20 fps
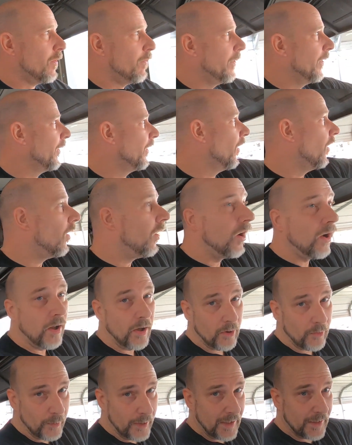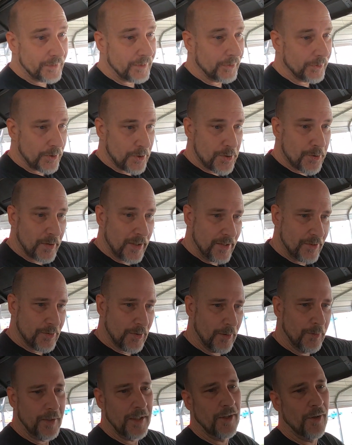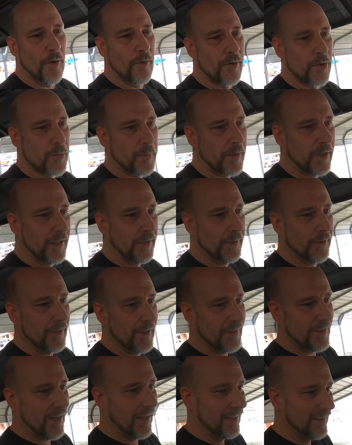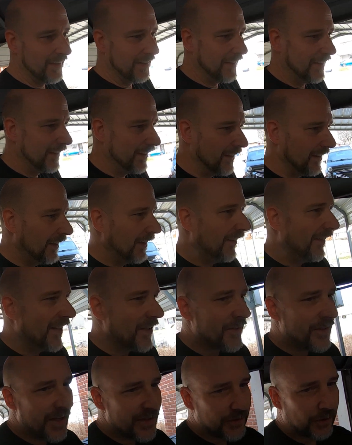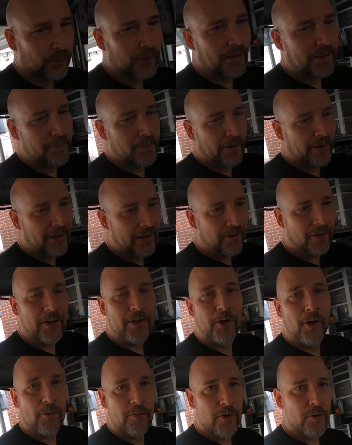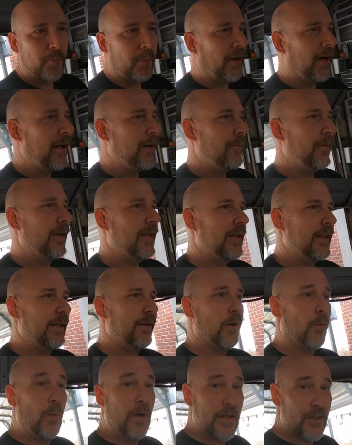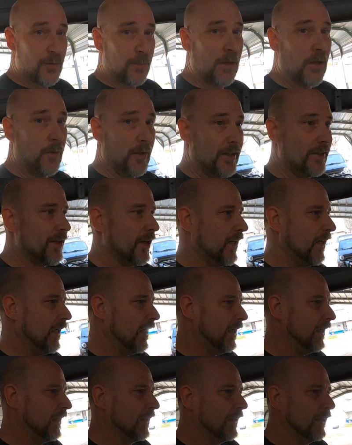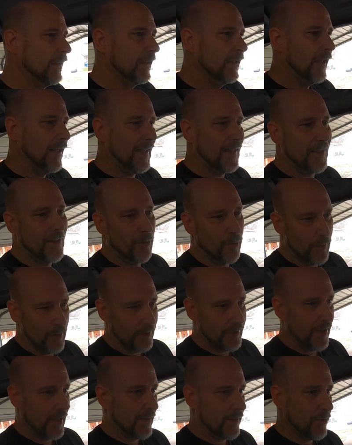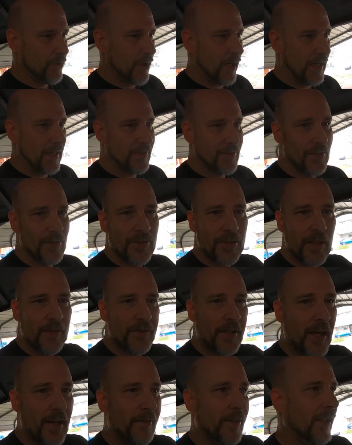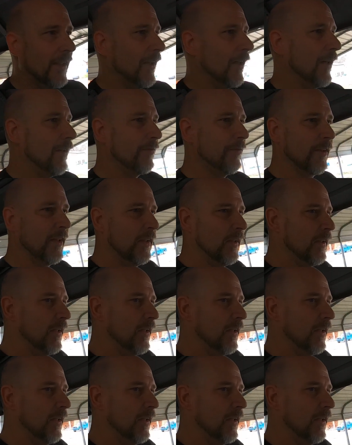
I'll put it all the way out there at the street so I don't get any overspray on it. This doesn't really put out a lot of overspray, but the wind's blowing today and I don't want to take the chance. This stuff's heavy enough.